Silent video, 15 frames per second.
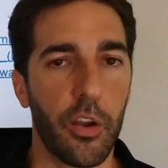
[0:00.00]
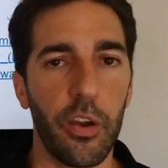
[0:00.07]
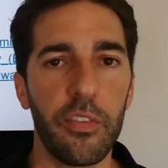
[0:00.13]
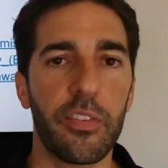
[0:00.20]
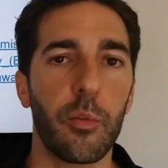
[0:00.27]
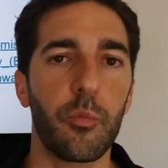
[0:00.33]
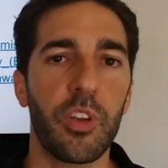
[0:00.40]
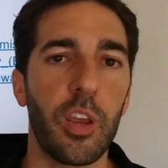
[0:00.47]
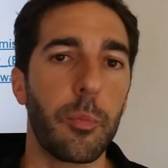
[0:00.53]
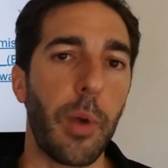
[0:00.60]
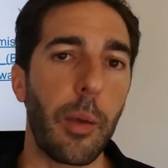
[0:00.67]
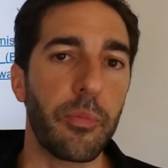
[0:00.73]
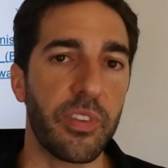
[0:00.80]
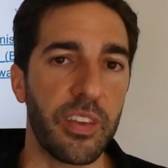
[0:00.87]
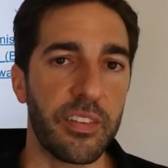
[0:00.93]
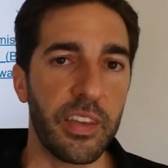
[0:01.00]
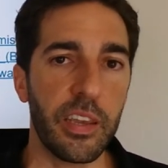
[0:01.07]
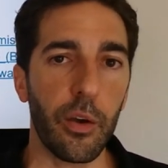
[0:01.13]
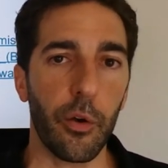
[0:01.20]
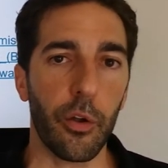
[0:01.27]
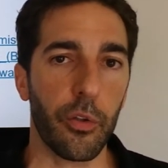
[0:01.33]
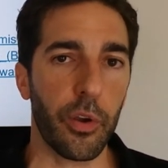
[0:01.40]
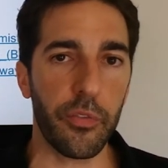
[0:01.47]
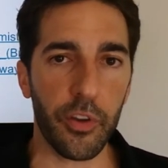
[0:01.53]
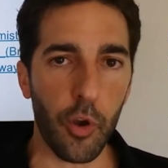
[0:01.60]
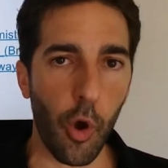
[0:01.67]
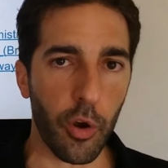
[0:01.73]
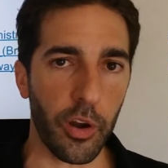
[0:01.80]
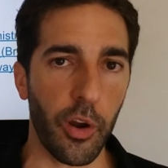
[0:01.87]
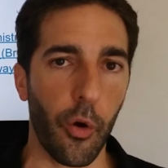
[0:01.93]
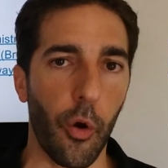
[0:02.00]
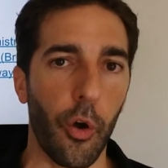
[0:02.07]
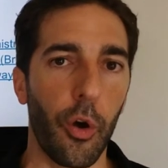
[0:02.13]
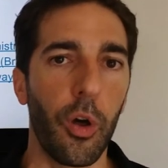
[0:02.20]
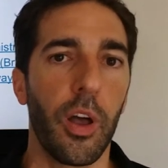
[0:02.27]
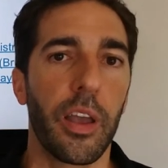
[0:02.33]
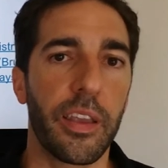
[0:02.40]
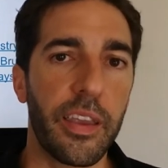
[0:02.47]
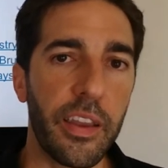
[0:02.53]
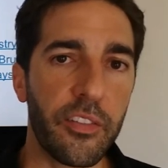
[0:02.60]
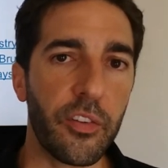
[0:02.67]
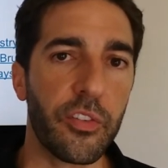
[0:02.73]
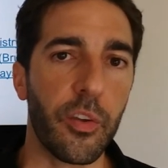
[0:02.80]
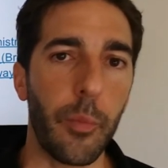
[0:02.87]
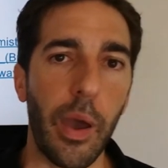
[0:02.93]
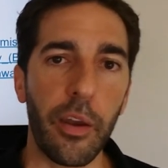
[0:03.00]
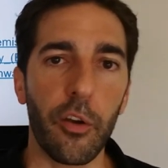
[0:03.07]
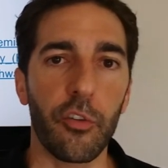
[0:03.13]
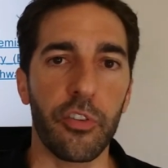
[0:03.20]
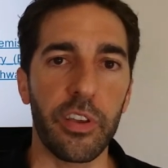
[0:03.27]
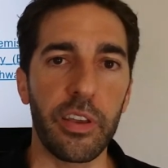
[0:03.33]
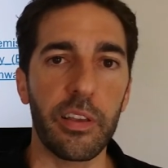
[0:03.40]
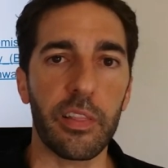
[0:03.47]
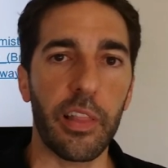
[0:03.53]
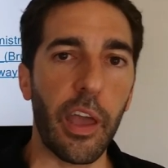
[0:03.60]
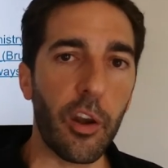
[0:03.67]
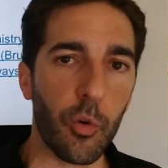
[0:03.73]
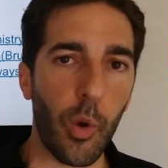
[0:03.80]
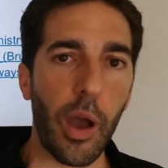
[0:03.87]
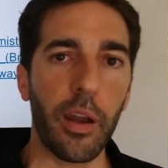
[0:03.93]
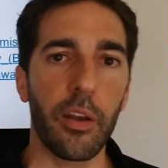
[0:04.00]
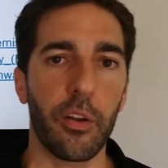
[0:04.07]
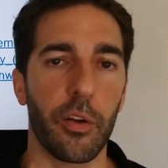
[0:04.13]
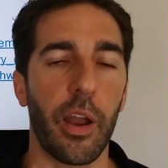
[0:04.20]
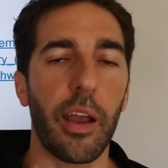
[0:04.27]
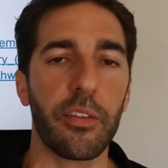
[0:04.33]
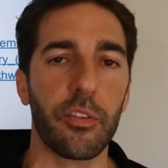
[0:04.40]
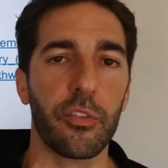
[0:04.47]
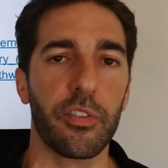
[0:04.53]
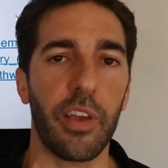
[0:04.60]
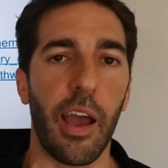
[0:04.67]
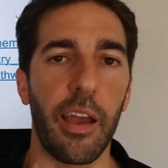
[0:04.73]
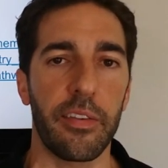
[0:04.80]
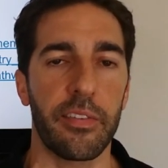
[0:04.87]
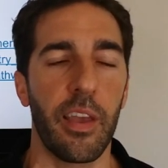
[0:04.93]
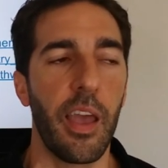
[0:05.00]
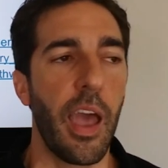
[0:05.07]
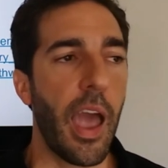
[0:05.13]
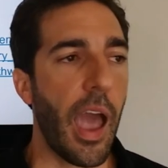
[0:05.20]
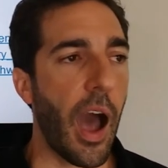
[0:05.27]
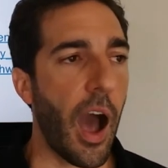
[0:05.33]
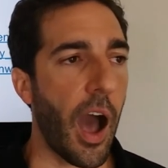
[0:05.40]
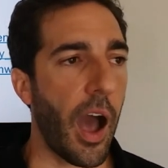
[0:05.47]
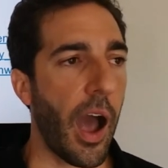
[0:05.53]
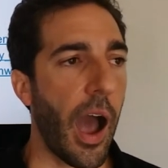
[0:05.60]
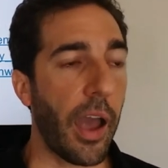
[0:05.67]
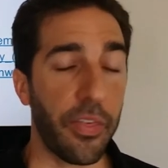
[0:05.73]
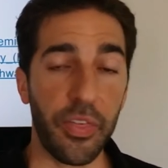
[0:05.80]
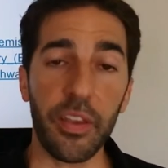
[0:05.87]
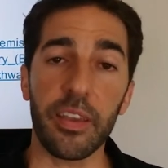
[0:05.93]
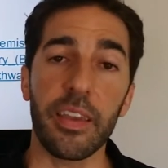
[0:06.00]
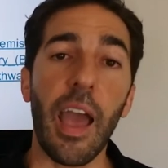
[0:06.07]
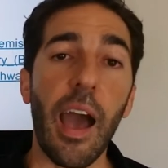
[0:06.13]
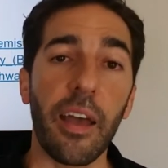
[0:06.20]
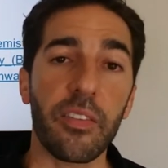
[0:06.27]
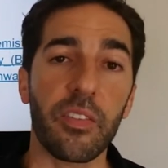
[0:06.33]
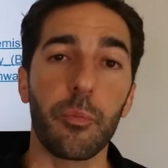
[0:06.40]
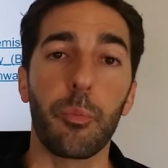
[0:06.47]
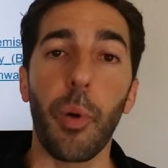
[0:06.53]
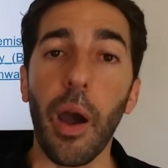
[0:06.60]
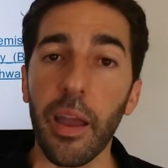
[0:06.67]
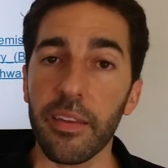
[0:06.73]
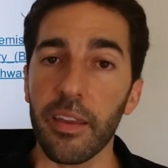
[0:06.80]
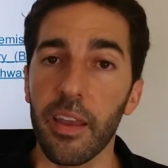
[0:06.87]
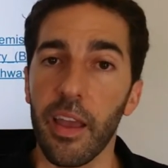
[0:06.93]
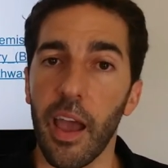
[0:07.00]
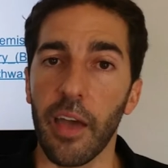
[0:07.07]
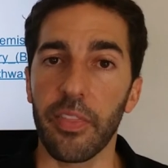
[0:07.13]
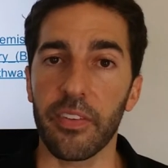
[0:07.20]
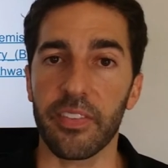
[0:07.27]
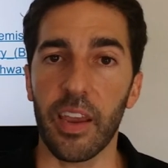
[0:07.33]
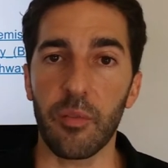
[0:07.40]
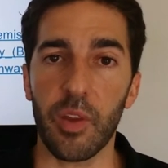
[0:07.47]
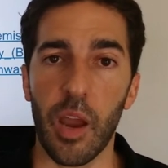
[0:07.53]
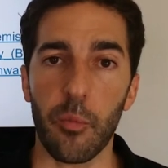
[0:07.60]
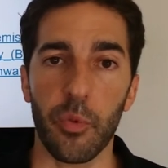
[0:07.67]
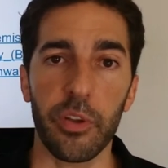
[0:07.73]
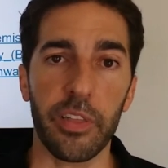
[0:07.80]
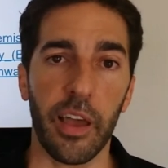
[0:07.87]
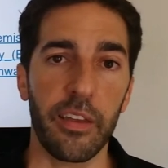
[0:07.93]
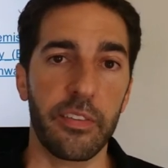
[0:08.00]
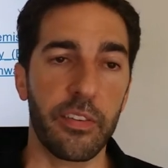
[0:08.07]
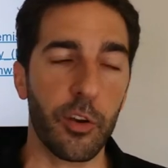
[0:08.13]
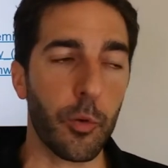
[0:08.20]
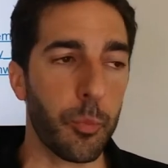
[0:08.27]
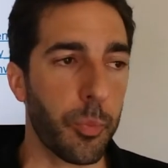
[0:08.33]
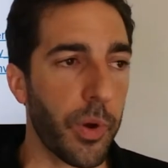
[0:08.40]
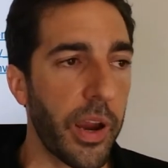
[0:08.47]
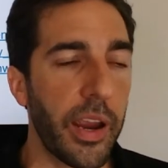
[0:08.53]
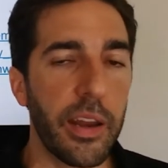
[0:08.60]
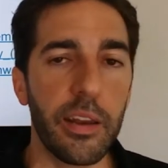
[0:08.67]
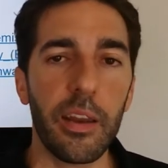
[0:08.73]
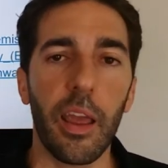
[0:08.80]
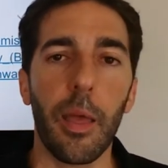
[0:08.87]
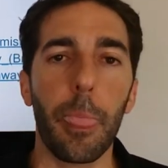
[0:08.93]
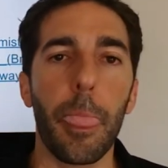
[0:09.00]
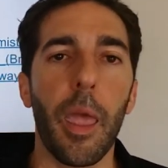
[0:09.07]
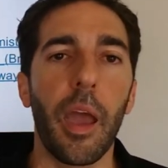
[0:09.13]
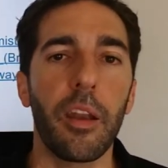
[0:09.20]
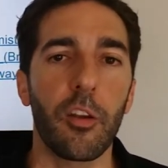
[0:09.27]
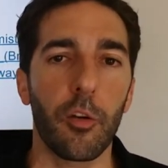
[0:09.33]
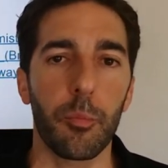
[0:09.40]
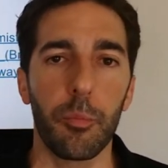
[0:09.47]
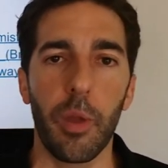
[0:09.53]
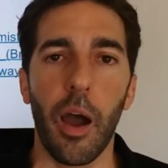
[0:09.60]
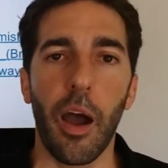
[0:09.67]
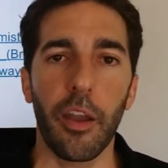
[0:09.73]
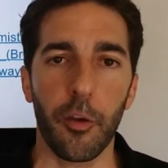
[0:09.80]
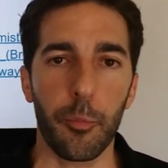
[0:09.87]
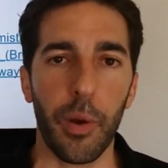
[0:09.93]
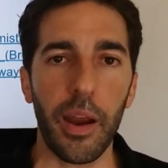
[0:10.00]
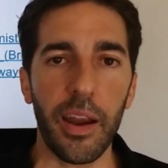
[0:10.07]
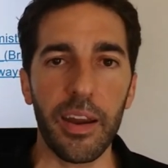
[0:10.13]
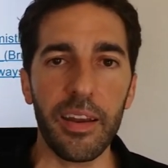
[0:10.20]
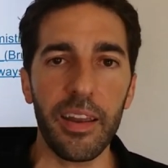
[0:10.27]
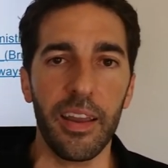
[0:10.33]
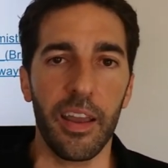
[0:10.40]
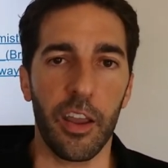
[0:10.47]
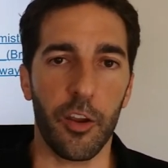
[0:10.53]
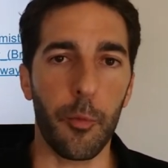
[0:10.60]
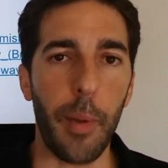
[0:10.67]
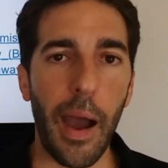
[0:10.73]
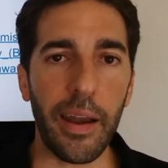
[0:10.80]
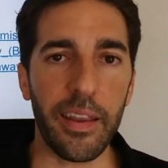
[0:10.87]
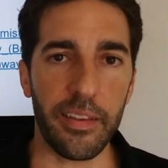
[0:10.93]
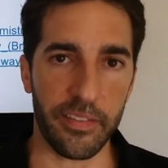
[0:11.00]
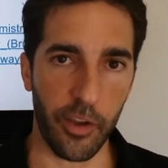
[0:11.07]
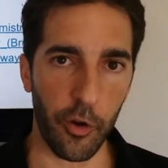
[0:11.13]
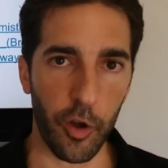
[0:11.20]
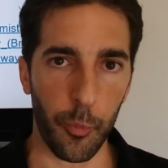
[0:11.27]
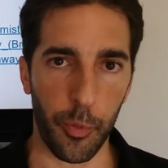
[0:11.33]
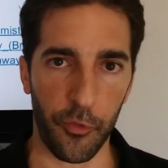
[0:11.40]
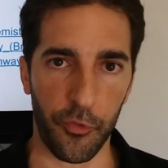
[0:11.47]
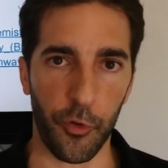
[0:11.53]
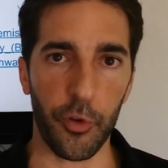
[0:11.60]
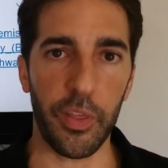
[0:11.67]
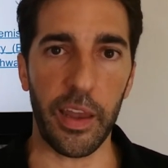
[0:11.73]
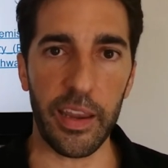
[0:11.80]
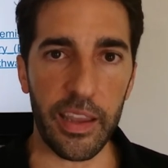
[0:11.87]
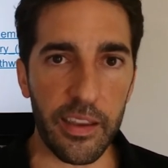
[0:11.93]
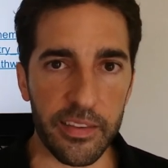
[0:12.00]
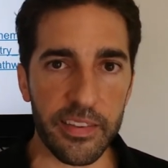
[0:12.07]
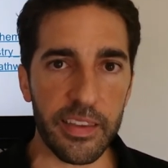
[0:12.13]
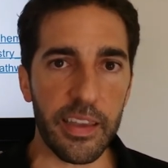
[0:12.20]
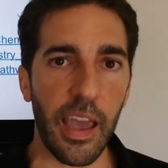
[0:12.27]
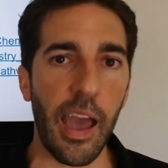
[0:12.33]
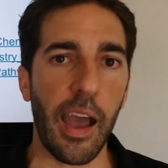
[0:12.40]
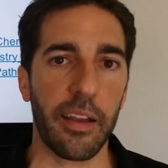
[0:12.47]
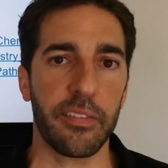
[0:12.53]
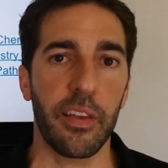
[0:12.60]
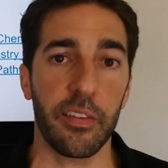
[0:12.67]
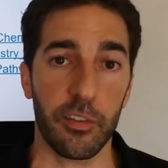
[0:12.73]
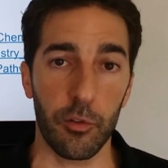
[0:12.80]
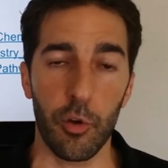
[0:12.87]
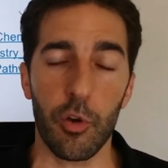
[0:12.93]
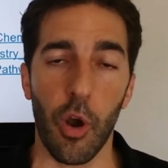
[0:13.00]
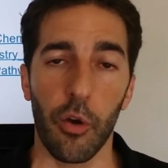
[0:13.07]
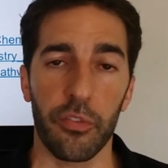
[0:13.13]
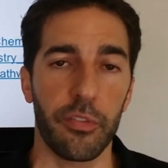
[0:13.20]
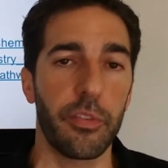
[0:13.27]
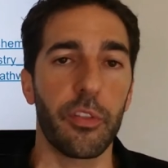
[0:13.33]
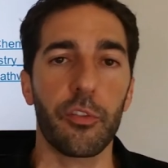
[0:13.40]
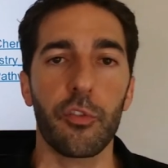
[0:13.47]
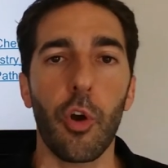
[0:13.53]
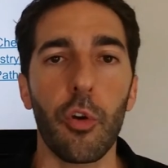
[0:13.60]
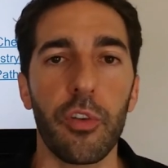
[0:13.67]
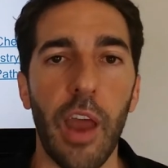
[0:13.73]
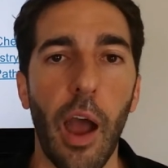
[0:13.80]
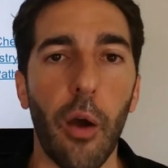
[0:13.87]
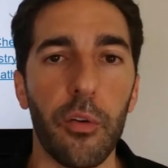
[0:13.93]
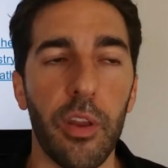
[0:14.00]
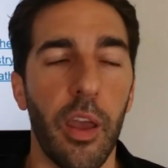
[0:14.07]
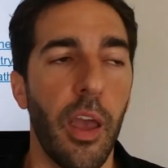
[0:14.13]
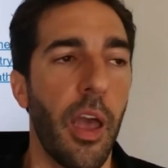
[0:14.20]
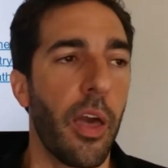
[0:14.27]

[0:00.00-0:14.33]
could some cheap MCT oil or even coconut oil get you some energy later on in your exercise? I think yes, but at the same time, realize your brain and your body is going to prefer that easy access glucose. I mean, there's no doubt